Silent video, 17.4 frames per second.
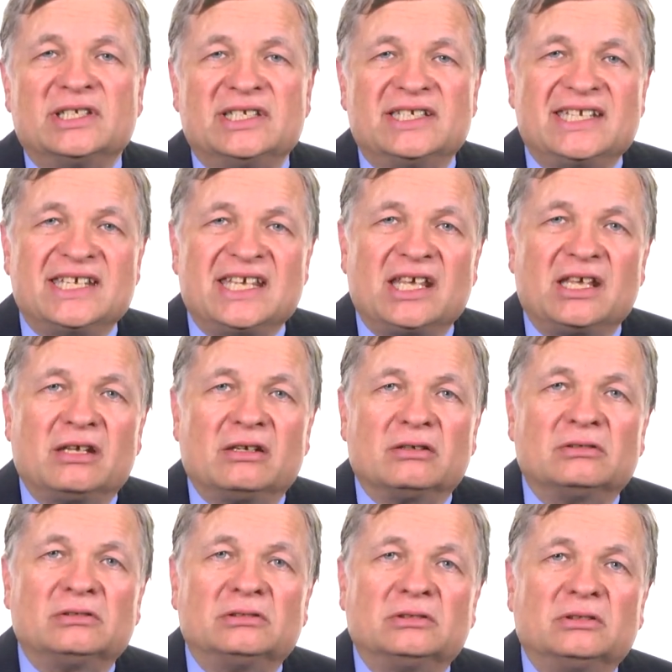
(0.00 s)
D,
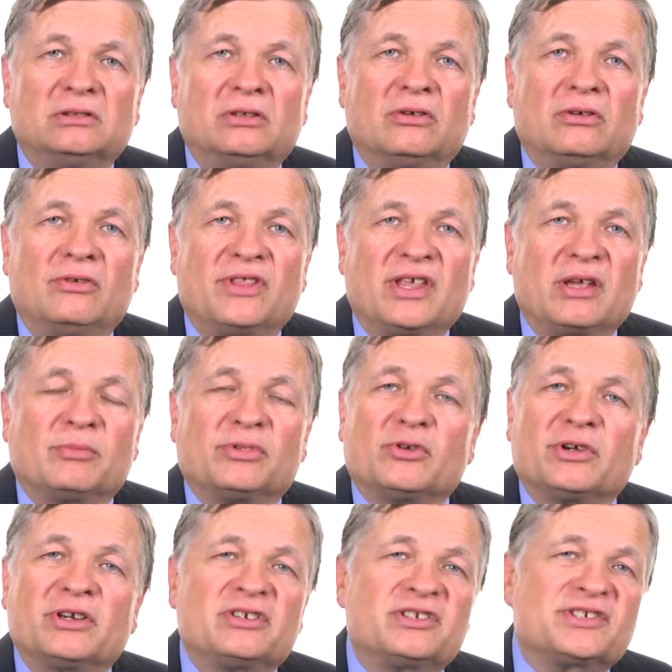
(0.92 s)
the
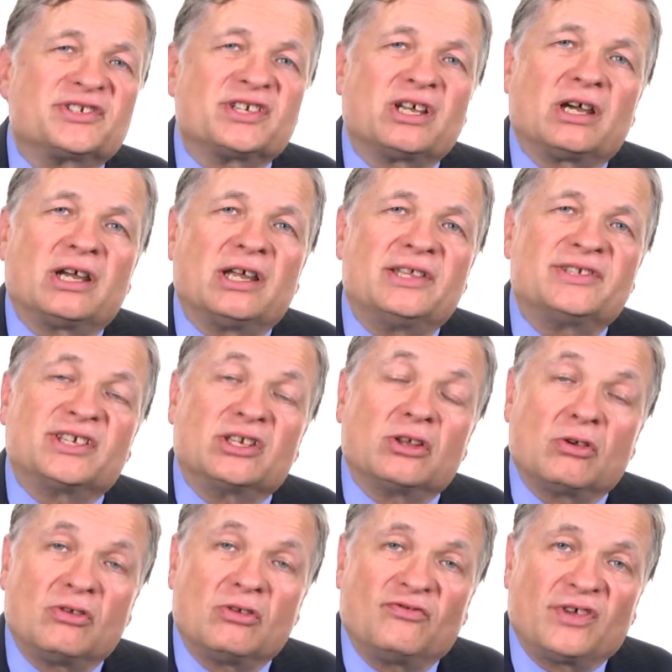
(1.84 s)
employer decides in
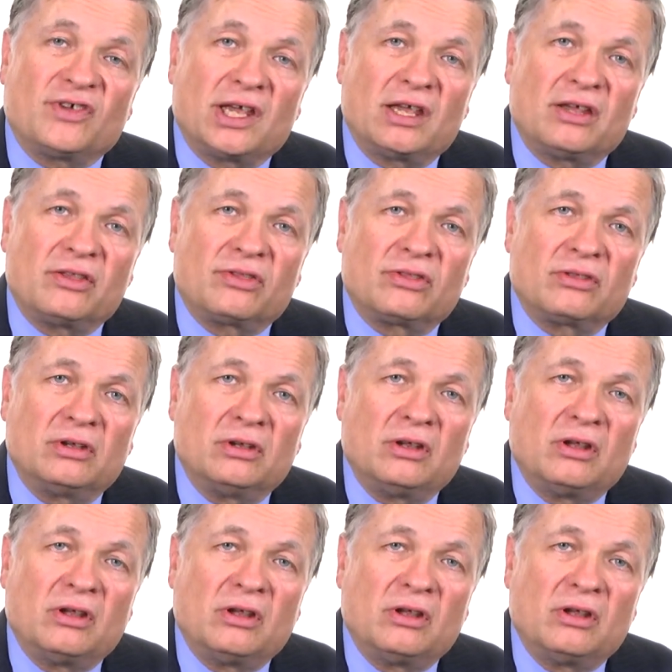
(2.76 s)
good faith